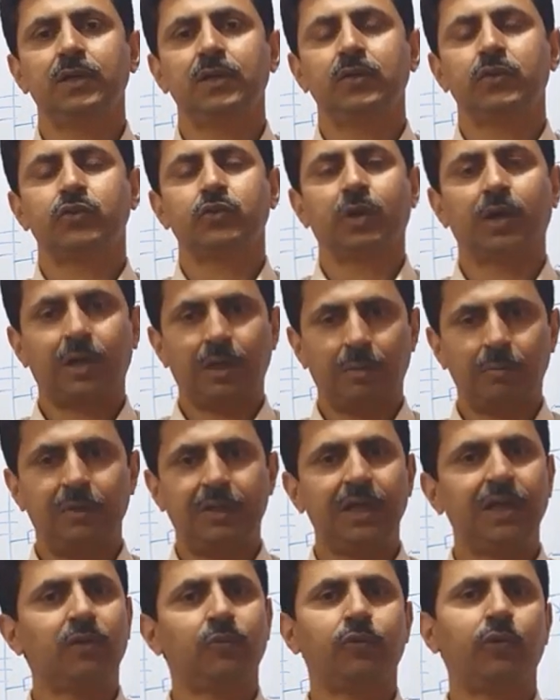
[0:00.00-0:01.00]
So I am
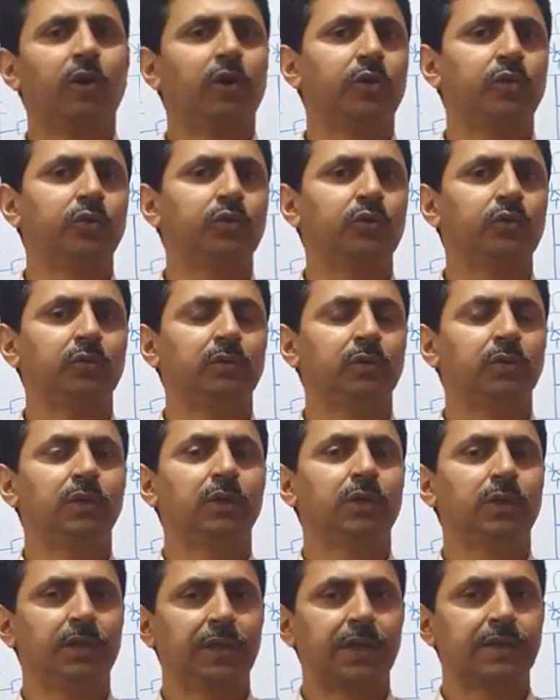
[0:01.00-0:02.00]
there for you.
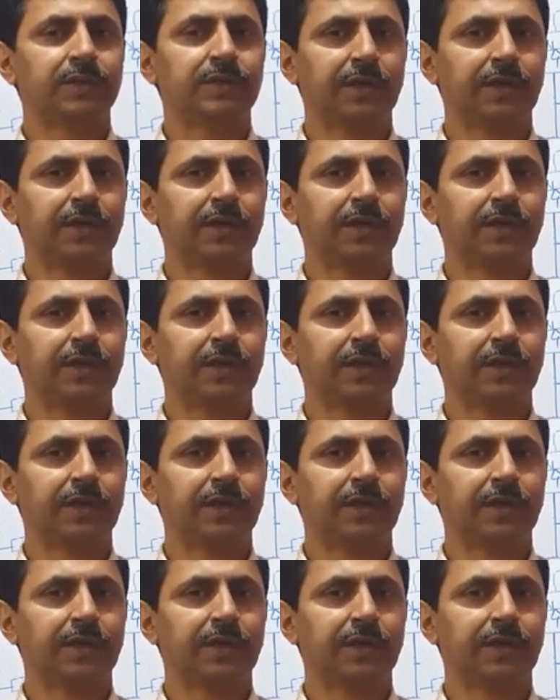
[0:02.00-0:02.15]
Let's